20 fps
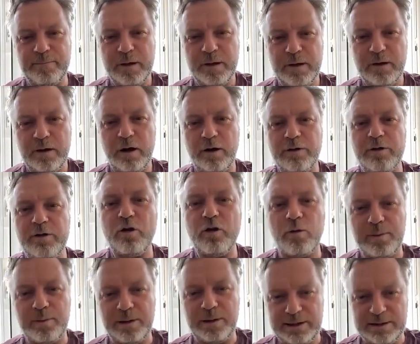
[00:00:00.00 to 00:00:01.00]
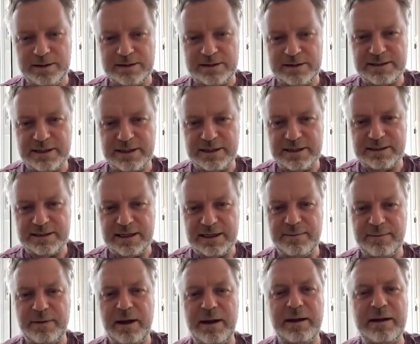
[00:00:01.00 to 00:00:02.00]
on the top leader side.
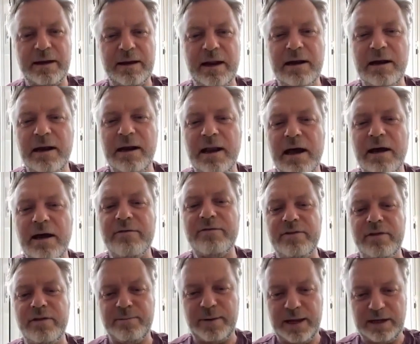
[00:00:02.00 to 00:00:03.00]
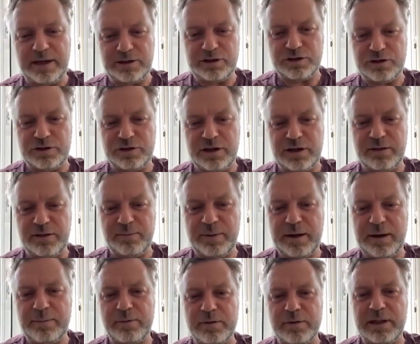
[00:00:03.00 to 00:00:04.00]
And I love the passion and the
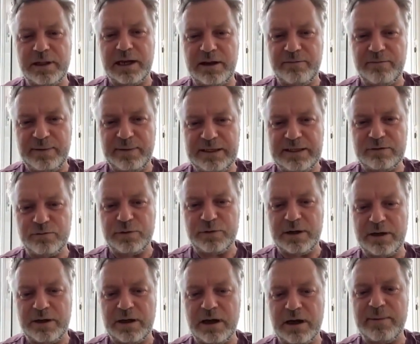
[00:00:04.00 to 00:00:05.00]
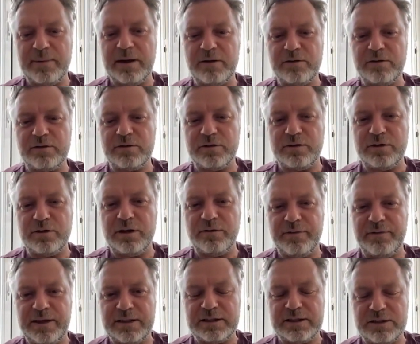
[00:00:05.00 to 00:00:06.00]
people that I meet when I come out to the
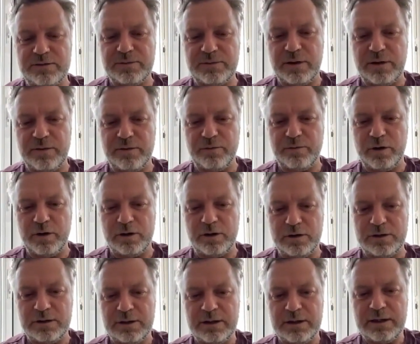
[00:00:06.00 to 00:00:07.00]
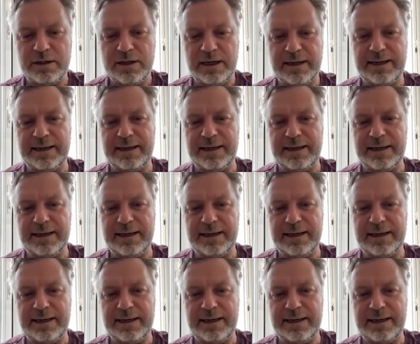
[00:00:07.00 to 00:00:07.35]
events around the world. And I